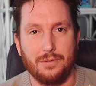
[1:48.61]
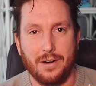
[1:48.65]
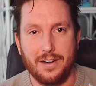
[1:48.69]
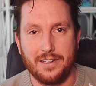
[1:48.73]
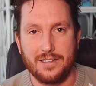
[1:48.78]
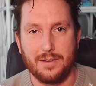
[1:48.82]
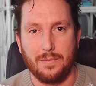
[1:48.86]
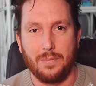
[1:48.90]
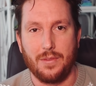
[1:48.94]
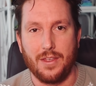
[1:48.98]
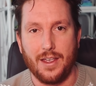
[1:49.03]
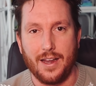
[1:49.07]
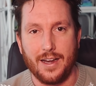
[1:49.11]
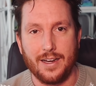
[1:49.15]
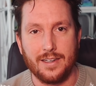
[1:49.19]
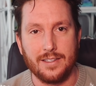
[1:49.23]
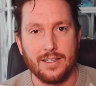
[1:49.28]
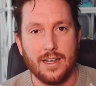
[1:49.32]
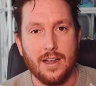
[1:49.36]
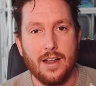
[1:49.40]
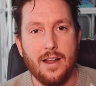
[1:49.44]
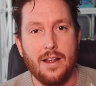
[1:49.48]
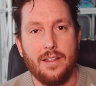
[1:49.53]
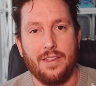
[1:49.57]
write some
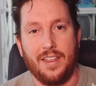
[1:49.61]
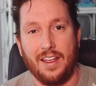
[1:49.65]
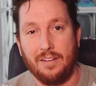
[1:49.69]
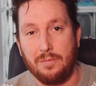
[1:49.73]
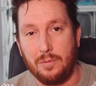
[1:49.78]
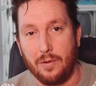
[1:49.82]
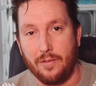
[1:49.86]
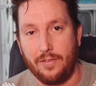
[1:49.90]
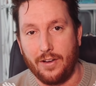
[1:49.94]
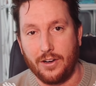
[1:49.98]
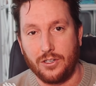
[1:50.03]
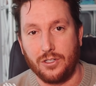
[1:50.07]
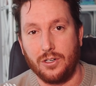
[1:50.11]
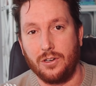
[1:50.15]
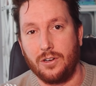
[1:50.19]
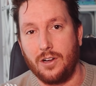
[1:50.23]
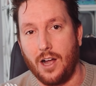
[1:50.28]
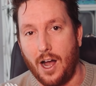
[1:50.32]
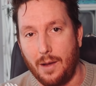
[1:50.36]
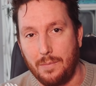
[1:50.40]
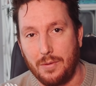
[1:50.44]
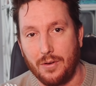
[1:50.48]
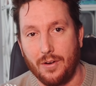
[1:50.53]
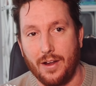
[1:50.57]
things. They have professional
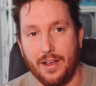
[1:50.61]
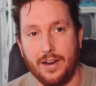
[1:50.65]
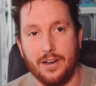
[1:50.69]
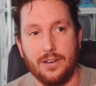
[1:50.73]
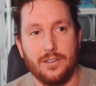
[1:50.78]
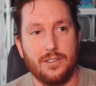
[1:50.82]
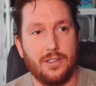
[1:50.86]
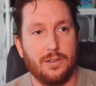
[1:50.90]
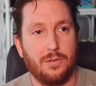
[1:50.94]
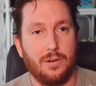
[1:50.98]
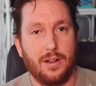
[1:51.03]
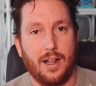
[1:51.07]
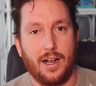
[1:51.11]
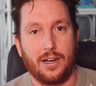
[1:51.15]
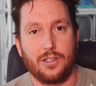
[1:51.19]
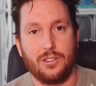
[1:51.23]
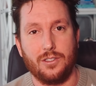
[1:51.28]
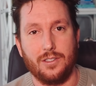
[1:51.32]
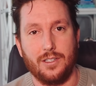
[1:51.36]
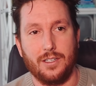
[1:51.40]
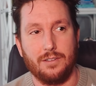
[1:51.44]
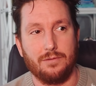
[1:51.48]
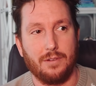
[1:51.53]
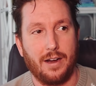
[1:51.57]
copywriters that will
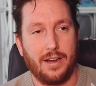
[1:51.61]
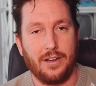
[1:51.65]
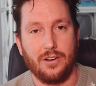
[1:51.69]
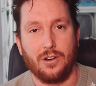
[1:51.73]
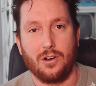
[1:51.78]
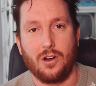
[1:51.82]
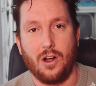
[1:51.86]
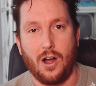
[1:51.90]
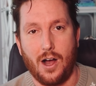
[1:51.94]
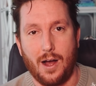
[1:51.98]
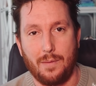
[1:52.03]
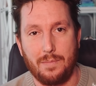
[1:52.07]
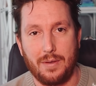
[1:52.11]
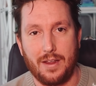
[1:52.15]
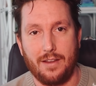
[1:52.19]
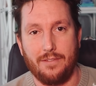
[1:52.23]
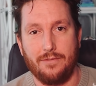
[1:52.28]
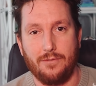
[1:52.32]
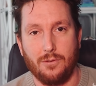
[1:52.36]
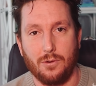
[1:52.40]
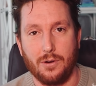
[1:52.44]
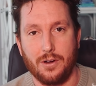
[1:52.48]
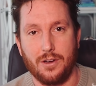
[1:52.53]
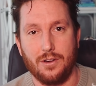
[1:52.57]
actually write your copy
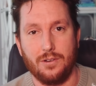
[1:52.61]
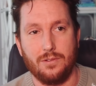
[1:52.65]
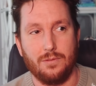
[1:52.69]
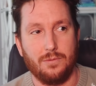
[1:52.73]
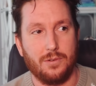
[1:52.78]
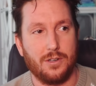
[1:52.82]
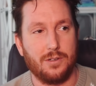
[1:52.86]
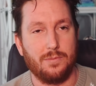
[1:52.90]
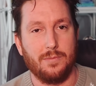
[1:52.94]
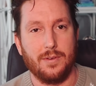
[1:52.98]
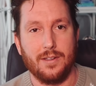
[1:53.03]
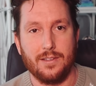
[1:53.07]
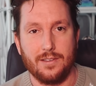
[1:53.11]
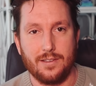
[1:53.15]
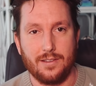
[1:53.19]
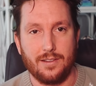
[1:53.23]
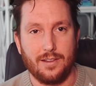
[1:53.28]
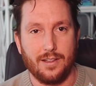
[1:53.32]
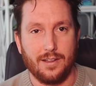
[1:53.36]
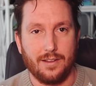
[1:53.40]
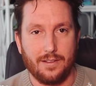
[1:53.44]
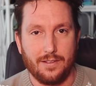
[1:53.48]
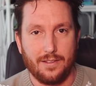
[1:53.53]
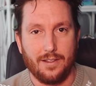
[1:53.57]
for you, which means
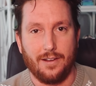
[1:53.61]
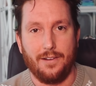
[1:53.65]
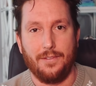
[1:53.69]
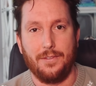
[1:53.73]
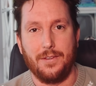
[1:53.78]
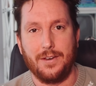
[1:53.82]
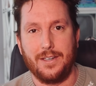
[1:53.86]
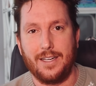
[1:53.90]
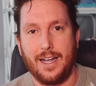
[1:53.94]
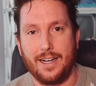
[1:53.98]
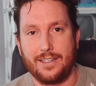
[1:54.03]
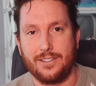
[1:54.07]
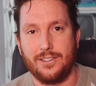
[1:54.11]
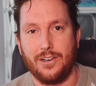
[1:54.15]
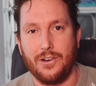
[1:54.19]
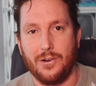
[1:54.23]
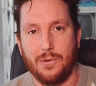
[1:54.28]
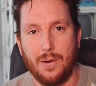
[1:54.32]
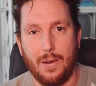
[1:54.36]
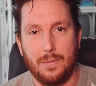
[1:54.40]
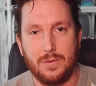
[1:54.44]
that the text on your